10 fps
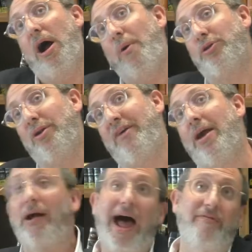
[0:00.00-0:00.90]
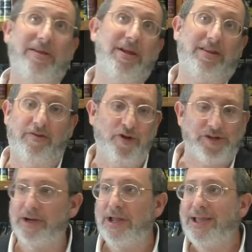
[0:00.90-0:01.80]
I won't do it there. Obviously means to the
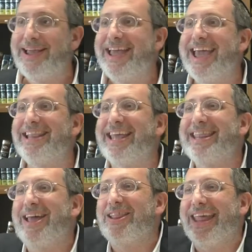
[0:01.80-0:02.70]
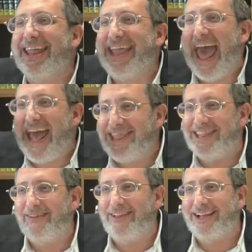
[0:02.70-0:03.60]
future. The
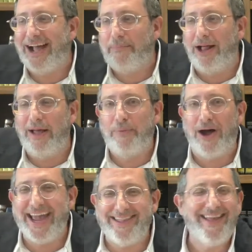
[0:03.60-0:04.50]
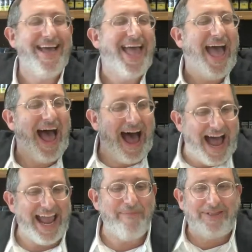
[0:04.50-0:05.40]
essence of Kabbalah Haba is
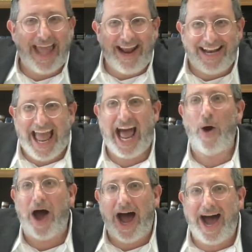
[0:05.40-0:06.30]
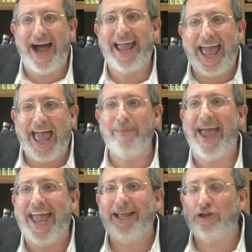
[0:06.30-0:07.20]
I am saying now I am
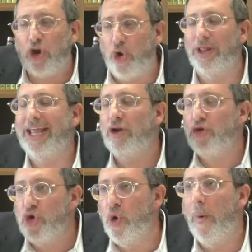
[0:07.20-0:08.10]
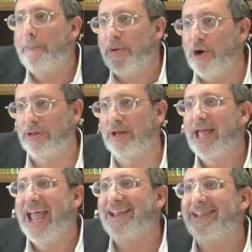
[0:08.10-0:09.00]
a totally new person.
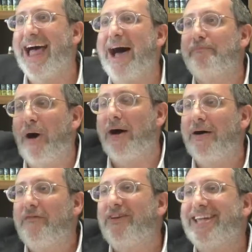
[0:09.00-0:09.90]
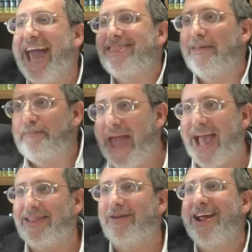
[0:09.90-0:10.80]
It's Lahaba. Forget the
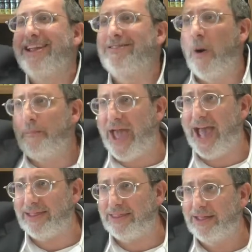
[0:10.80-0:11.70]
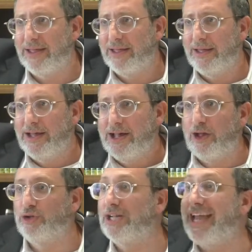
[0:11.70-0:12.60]
past. There is no past.
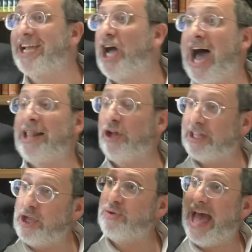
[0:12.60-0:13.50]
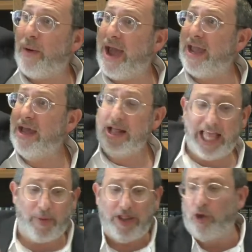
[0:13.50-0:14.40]
So just like God looks at you that way,
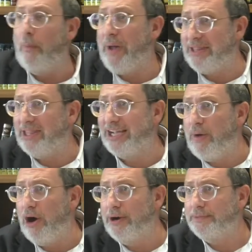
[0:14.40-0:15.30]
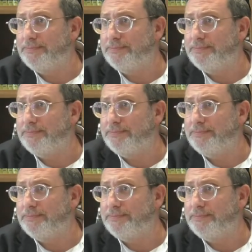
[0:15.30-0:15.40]
like we saw based on the Gemara,